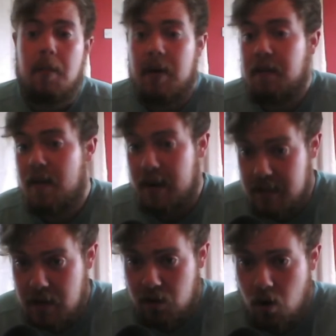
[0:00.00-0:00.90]
Big fan of
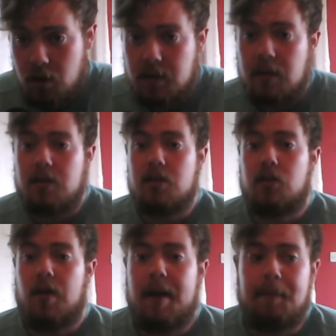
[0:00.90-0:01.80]
Tegan Nox. I think she's
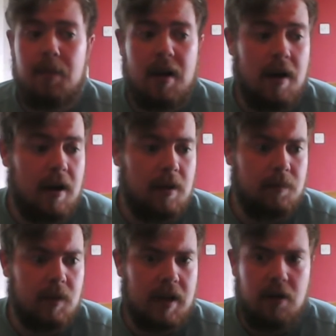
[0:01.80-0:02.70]
great.
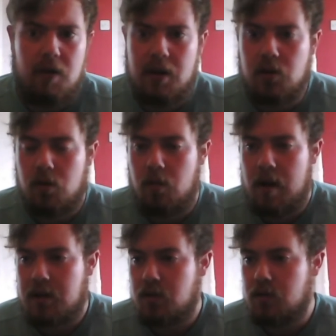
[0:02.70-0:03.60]
Again, really enjoyed her
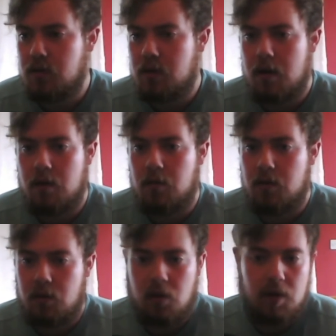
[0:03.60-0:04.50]
matches with
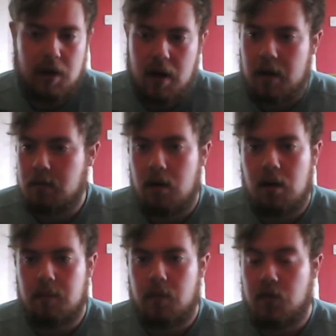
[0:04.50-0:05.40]
Dakota Kai.
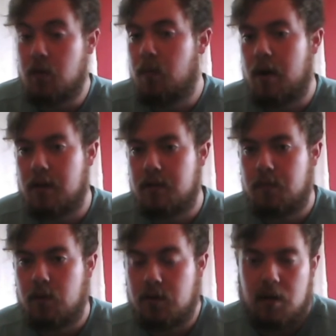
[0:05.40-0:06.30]
Obviously biased
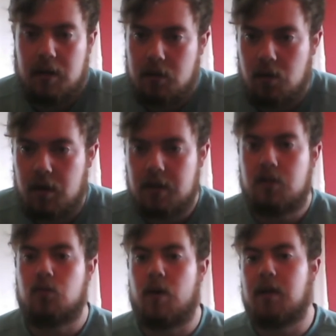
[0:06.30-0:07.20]
because I like Dakota Kai
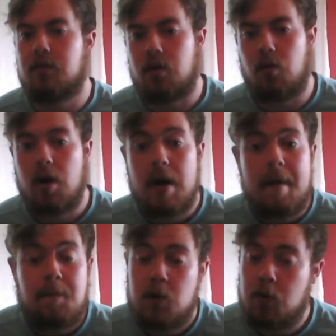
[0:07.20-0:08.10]
as well. So
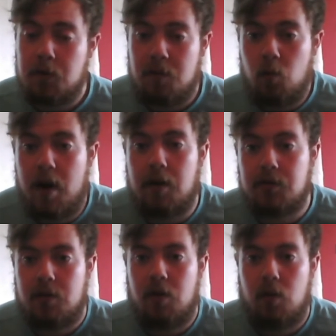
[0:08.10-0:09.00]
she's also from
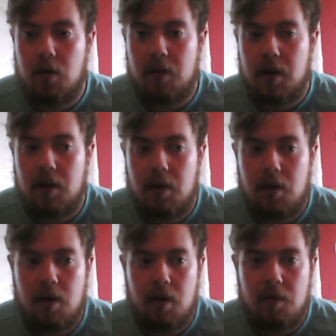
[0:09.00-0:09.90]
Wales, so
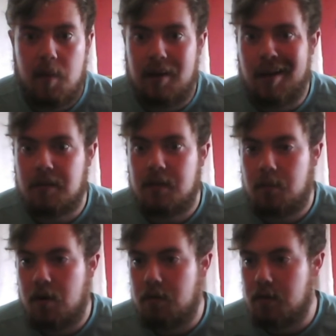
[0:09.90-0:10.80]
another of my Celtic
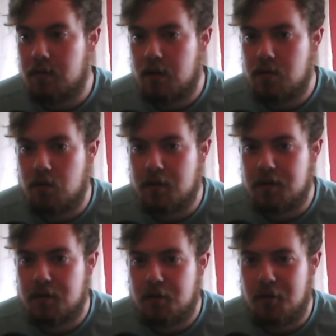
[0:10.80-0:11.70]
brethren. So that's
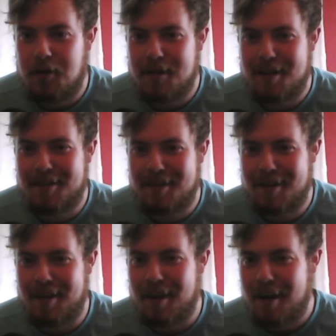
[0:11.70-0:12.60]
always nice to
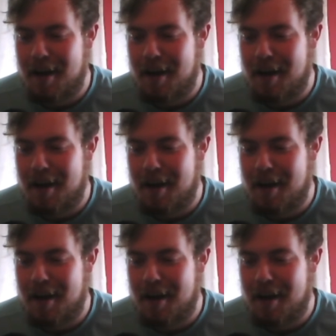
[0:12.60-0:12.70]
see.